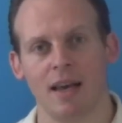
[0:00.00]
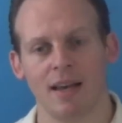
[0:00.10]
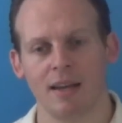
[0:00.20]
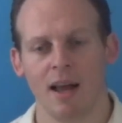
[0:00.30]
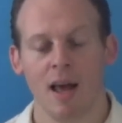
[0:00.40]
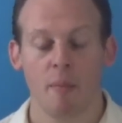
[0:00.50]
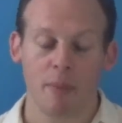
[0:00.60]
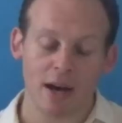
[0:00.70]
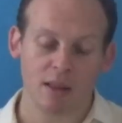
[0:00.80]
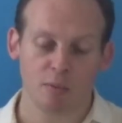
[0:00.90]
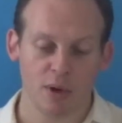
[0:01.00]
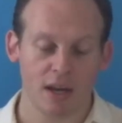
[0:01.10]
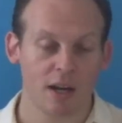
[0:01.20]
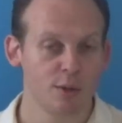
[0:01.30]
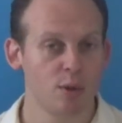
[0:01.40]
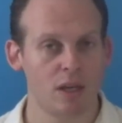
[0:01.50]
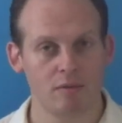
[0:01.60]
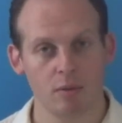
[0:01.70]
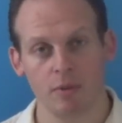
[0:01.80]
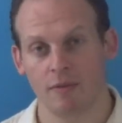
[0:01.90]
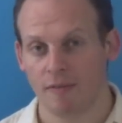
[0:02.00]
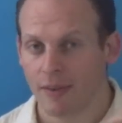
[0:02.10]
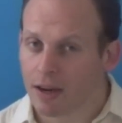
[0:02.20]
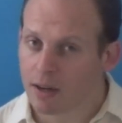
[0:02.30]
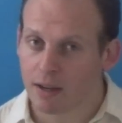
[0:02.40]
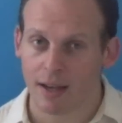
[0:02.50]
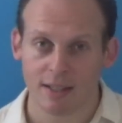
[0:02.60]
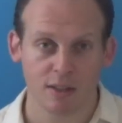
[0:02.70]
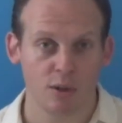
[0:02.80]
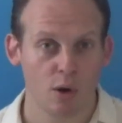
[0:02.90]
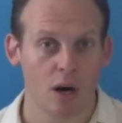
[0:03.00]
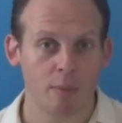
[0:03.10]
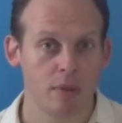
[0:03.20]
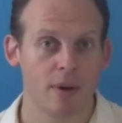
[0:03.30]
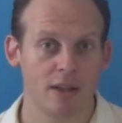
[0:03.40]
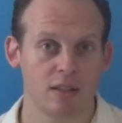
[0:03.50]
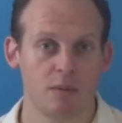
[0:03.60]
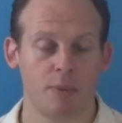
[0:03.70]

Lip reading: And by the way, also it will be very SEO optimized,